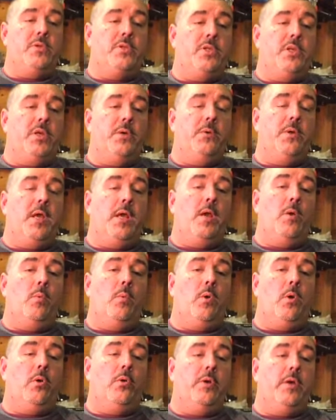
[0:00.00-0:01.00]
a 2-year
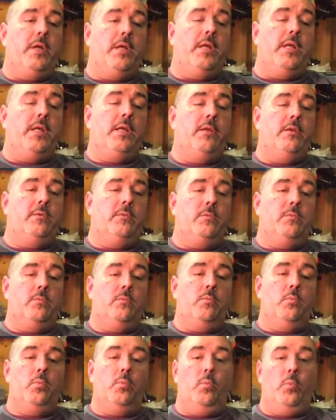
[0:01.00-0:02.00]
warranty,
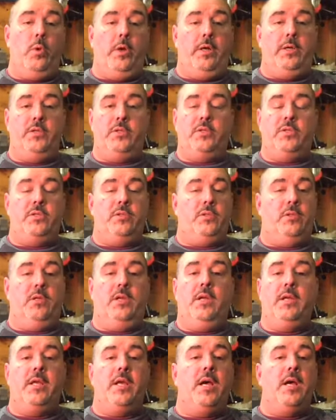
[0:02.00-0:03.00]
which
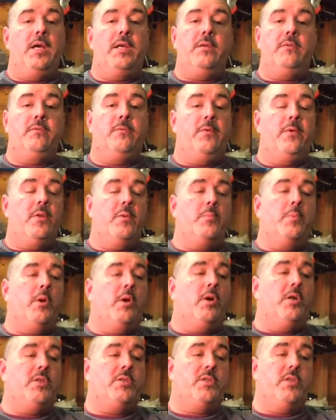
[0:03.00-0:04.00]
again, for the
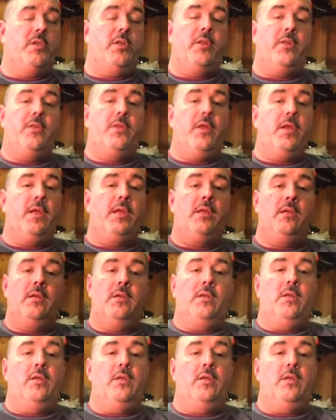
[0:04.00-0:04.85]
price of the thing,